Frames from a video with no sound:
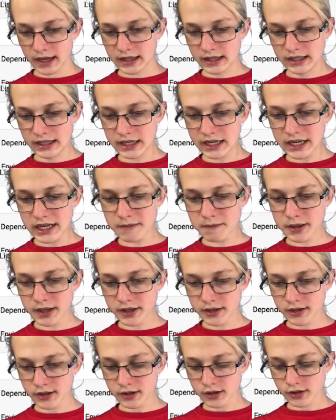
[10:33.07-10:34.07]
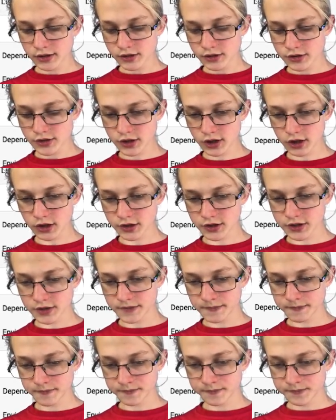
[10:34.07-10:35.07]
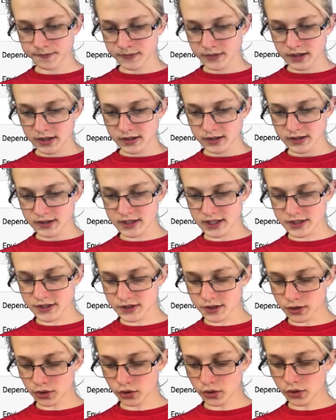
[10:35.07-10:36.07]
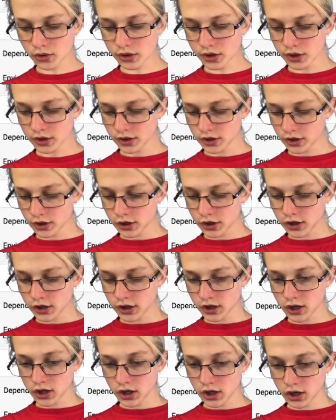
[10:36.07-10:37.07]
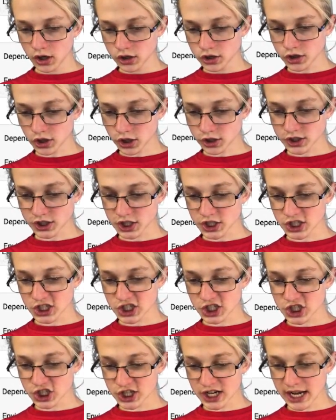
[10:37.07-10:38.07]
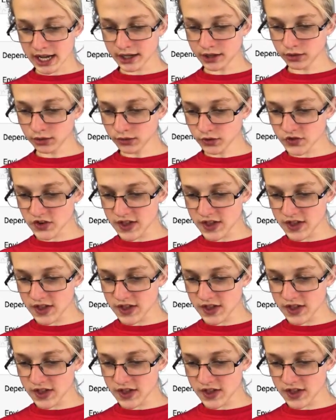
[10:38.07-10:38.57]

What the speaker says: lib.discord.channels,